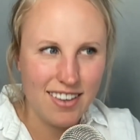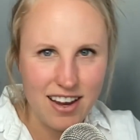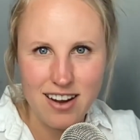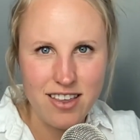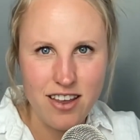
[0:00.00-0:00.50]

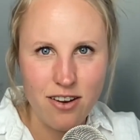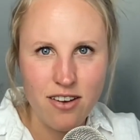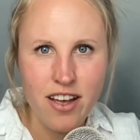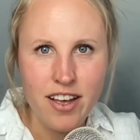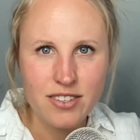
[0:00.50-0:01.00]
in a year.
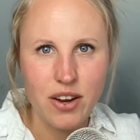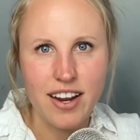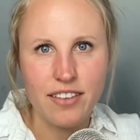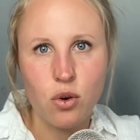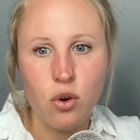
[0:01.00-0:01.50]
So I
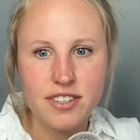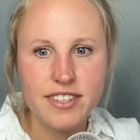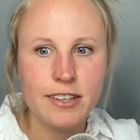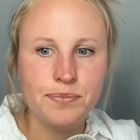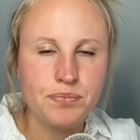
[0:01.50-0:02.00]
got the
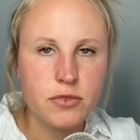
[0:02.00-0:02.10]
KoreScale.